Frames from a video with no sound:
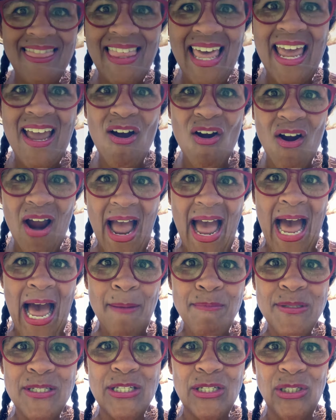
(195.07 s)
They are
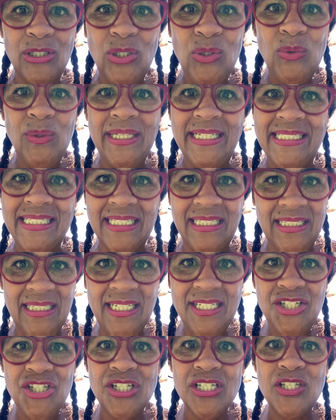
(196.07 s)
absolutely
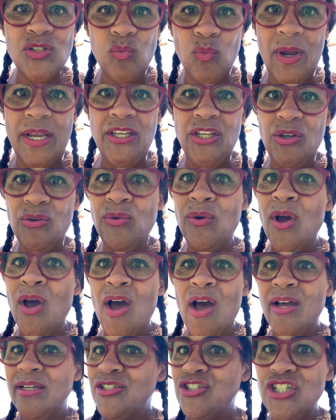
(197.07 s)
delicious when you
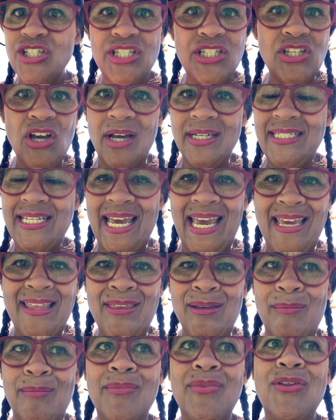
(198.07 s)
just saute
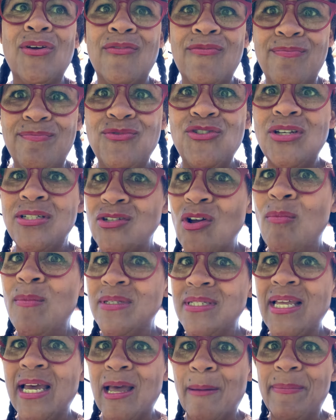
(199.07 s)
them. They're just
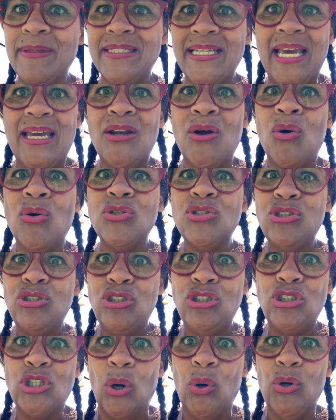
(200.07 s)
almost like a potato.
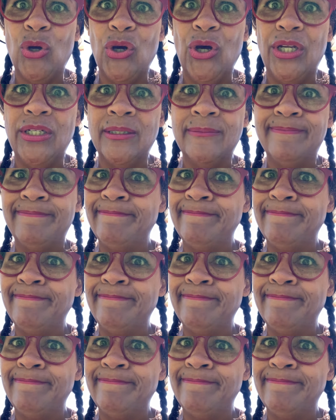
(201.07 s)
So good.